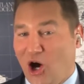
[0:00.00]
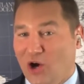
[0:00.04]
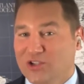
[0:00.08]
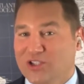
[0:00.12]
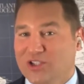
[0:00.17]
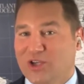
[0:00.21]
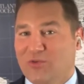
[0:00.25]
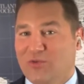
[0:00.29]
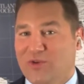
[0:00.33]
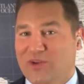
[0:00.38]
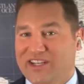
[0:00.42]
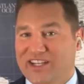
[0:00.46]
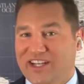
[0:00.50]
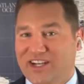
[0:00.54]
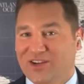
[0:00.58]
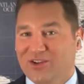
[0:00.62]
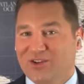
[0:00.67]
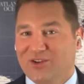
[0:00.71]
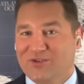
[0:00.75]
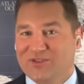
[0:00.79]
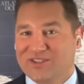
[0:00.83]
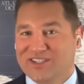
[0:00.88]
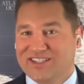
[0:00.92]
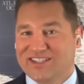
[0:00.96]
Also, we
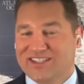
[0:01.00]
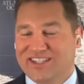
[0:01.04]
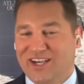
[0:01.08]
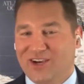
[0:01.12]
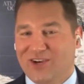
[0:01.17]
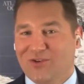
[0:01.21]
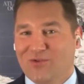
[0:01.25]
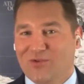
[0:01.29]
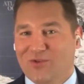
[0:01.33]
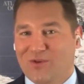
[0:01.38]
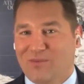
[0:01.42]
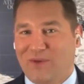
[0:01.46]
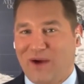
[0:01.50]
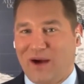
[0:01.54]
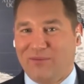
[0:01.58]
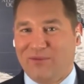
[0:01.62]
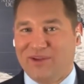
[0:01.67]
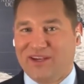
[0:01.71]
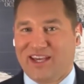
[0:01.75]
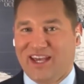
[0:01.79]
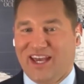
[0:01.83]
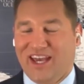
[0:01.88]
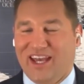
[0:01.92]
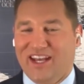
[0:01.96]
didn't lose a single
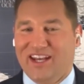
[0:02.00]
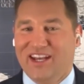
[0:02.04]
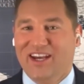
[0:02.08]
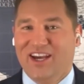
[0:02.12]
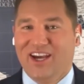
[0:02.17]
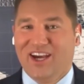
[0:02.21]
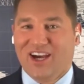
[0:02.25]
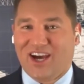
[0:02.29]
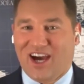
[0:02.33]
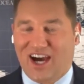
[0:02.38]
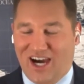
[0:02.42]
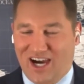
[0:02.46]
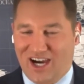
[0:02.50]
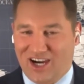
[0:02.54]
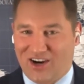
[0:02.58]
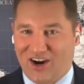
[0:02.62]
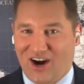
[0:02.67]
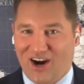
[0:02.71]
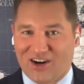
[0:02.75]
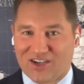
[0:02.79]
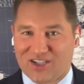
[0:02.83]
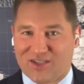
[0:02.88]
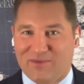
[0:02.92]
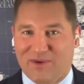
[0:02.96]
Republican
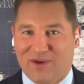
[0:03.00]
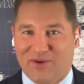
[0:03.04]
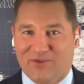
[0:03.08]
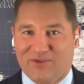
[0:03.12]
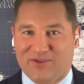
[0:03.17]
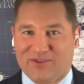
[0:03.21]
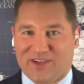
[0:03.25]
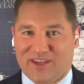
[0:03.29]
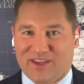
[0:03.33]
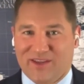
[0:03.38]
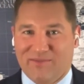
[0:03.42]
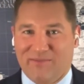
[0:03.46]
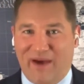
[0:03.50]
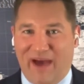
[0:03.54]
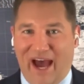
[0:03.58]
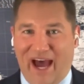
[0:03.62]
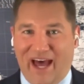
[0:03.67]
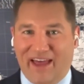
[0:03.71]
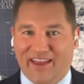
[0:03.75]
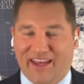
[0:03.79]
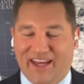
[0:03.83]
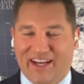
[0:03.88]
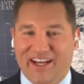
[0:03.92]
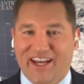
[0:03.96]
congressman that was on the
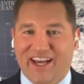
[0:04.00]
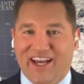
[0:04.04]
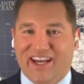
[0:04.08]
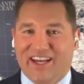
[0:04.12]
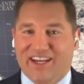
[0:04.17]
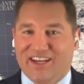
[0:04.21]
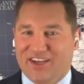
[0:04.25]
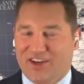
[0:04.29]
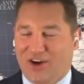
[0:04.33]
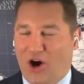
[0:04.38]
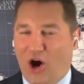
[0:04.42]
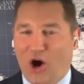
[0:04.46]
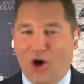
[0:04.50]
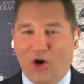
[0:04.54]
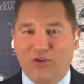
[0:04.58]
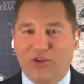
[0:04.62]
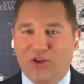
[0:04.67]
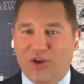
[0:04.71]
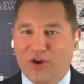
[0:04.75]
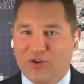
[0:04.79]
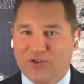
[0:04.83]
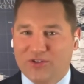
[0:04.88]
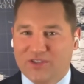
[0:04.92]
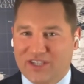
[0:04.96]
ballot. All
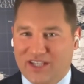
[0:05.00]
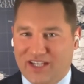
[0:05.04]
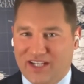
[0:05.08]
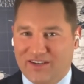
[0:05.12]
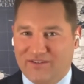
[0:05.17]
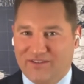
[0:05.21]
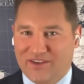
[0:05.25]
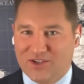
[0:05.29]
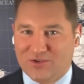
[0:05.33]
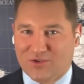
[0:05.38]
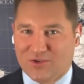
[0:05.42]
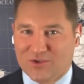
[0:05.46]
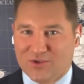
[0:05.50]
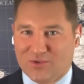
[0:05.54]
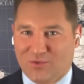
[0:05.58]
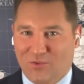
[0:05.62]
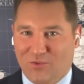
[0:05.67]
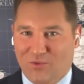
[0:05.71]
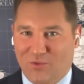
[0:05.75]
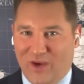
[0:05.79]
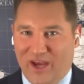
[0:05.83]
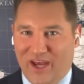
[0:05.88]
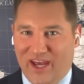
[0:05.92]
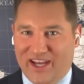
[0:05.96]
those individuals
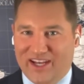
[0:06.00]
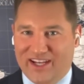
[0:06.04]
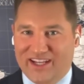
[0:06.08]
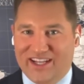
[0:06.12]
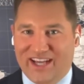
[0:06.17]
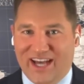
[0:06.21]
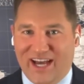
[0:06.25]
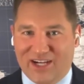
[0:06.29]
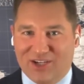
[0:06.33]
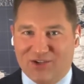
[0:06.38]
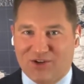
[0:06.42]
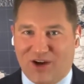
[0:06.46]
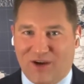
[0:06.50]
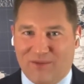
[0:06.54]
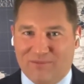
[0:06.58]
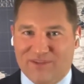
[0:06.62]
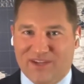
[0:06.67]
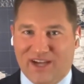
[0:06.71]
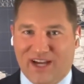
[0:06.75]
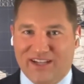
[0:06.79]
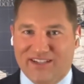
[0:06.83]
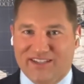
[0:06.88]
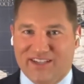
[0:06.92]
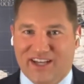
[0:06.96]
win, yet
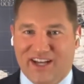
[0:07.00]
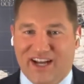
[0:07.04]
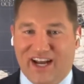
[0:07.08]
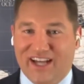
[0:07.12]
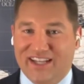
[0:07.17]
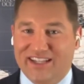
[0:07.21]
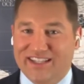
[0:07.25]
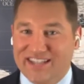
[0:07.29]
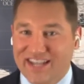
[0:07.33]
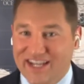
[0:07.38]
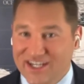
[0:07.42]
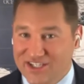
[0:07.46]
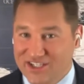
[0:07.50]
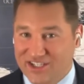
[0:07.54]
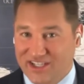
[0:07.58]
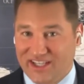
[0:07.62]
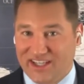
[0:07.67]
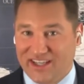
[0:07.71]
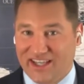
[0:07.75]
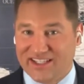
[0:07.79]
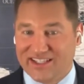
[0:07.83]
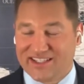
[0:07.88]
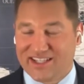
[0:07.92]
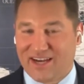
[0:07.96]
Trump doesn't.
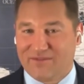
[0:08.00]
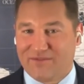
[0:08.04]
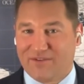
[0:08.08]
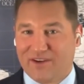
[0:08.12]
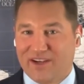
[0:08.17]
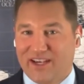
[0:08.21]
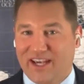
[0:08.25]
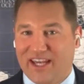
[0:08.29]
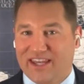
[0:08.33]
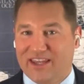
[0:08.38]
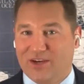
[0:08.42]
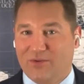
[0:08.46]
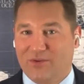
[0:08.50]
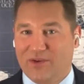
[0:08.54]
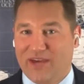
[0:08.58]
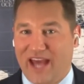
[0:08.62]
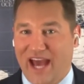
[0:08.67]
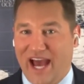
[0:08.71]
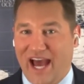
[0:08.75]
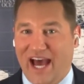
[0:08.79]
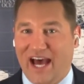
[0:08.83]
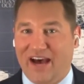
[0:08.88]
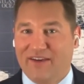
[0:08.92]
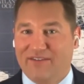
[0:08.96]
Additionally, let's not forget that we
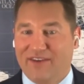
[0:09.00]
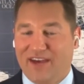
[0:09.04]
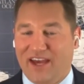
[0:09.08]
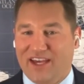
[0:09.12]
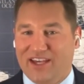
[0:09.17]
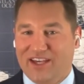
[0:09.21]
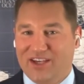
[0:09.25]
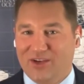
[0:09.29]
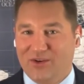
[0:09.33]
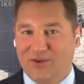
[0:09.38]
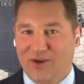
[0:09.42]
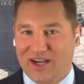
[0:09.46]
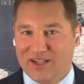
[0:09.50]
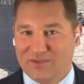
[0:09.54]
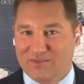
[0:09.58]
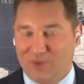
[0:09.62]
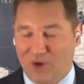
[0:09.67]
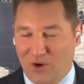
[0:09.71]
have a U.S.